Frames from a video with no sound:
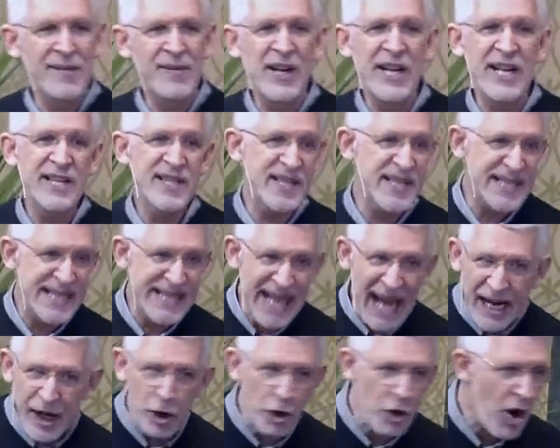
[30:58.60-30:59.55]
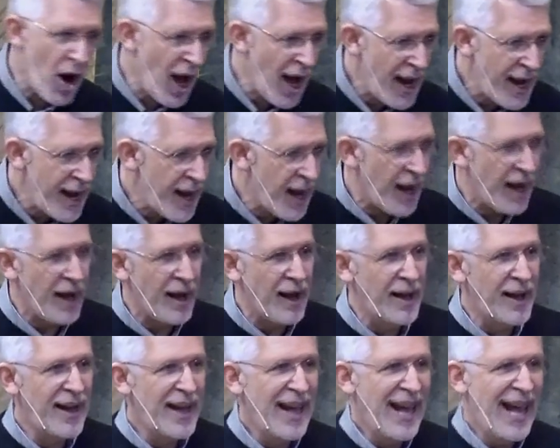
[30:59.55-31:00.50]
given in Zechariah.
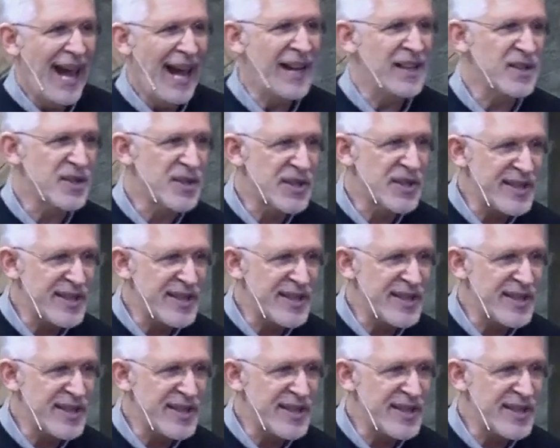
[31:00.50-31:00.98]
And